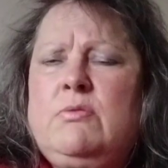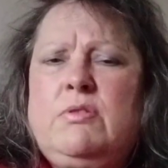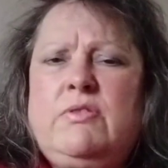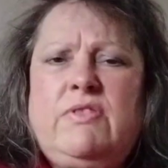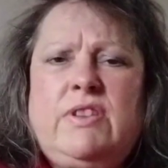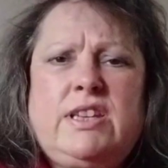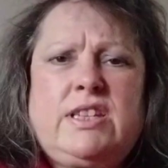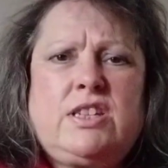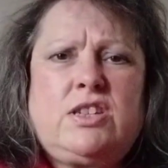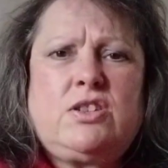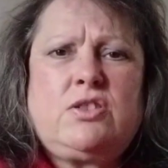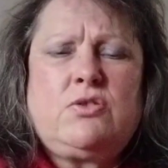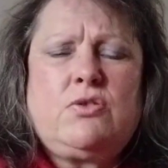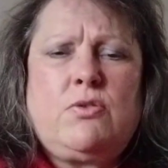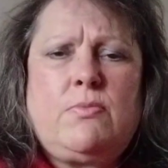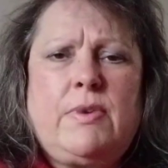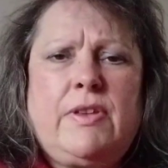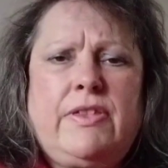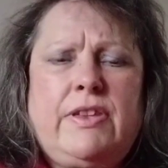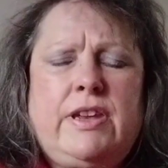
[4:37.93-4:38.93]
We've had a
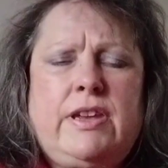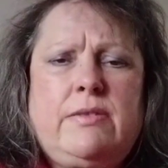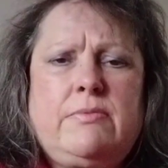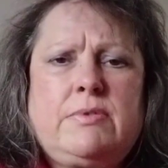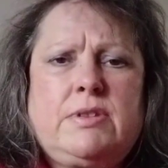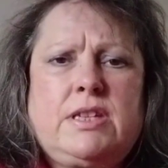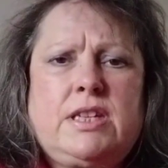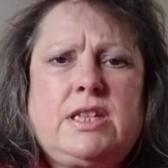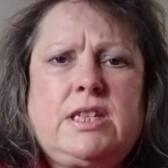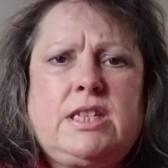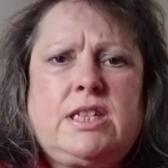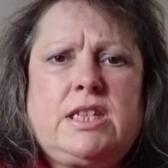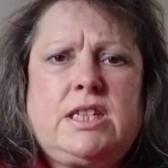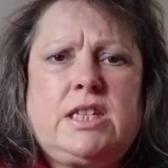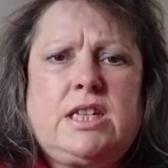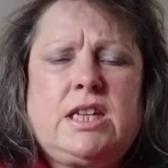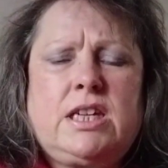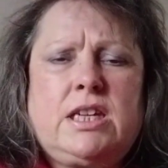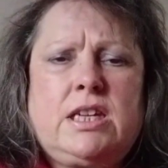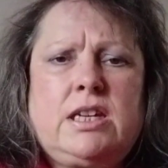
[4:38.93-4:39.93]
storm, I think it was
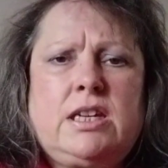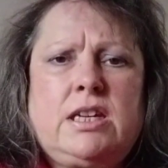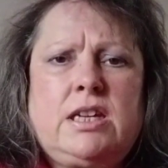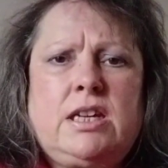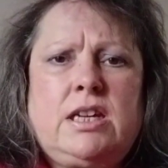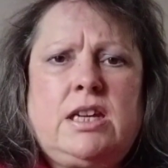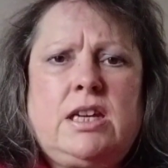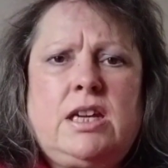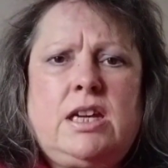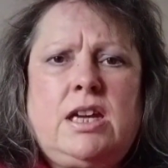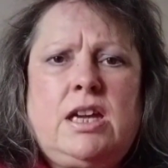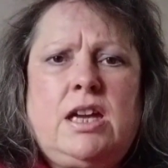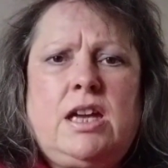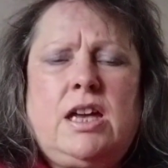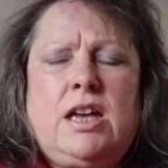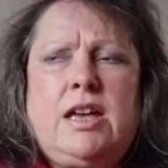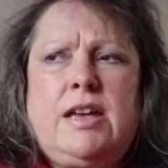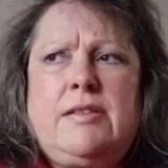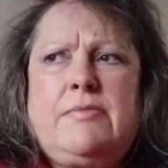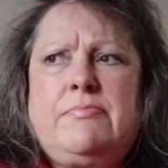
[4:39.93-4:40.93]
yesterday.
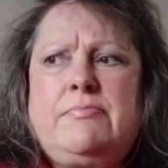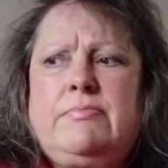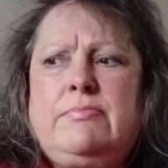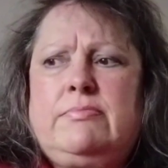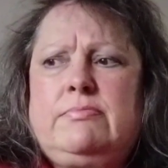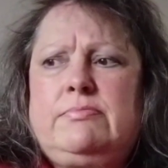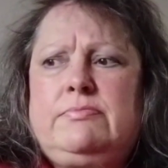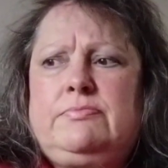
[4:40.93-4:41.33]
I